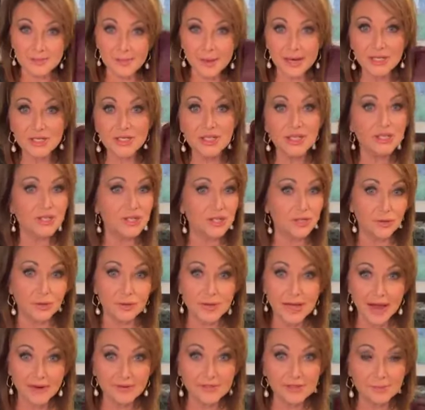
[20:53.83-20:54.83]
I mentioned you
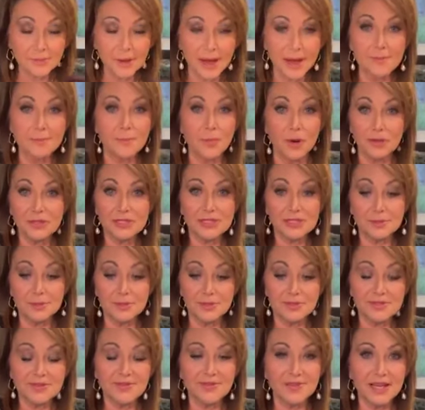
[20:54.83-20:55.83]
don't have to buy
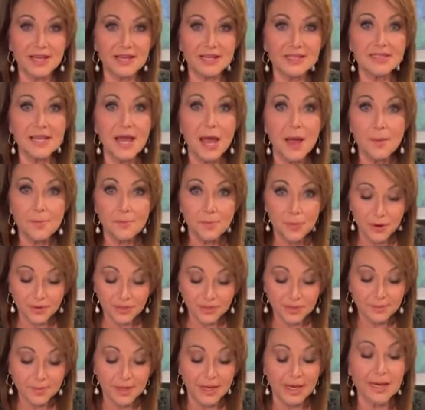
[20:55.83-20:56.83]
multiples of these.
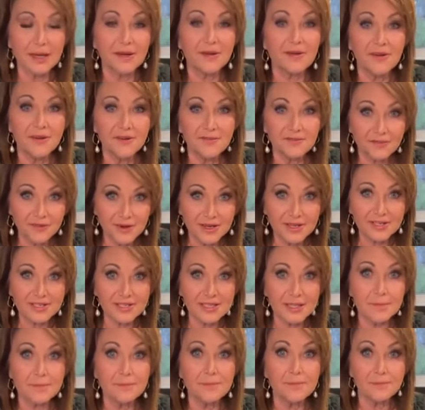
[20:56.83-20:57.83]
Put them in,
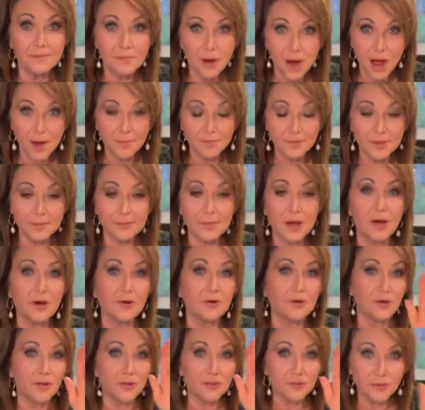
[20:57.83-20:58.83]
freeze them, pop them
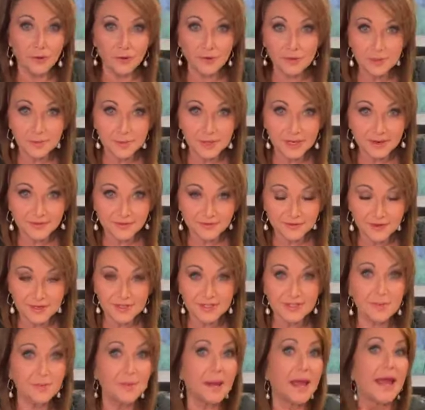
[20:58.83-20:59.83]
out, throw them in a
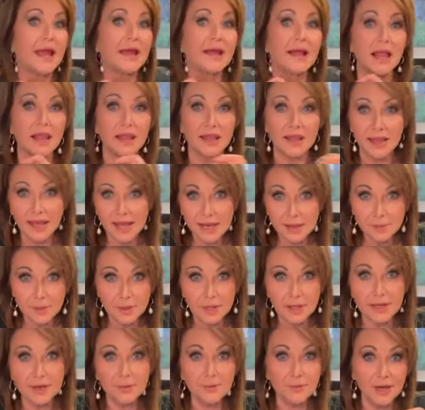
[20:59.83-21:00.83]
freezer bag,
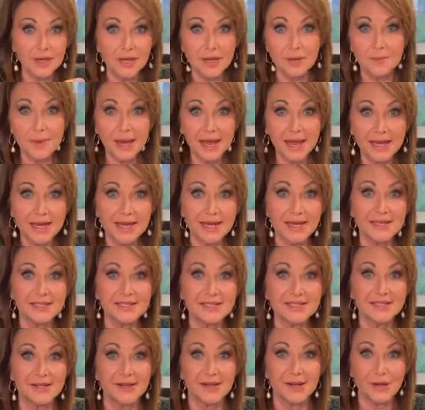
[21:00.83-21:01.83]
label it when you made
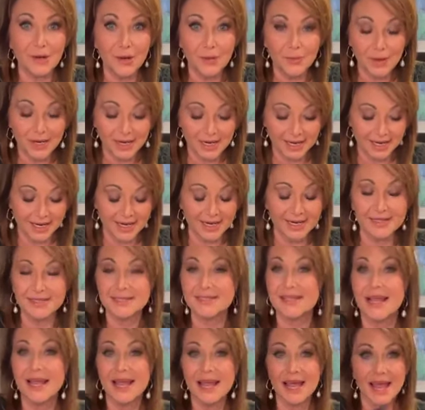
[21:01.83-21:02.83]
it so you know what it
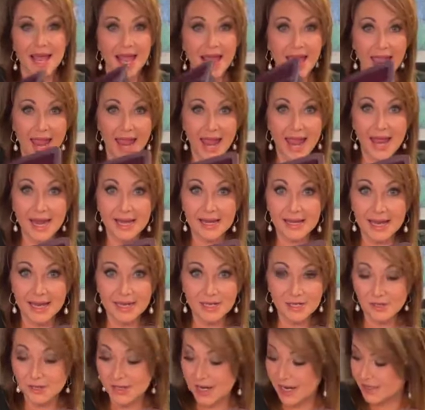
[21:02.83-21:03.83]
is, and
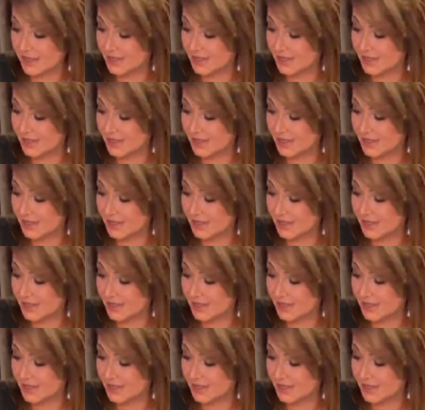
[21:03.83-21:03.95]
get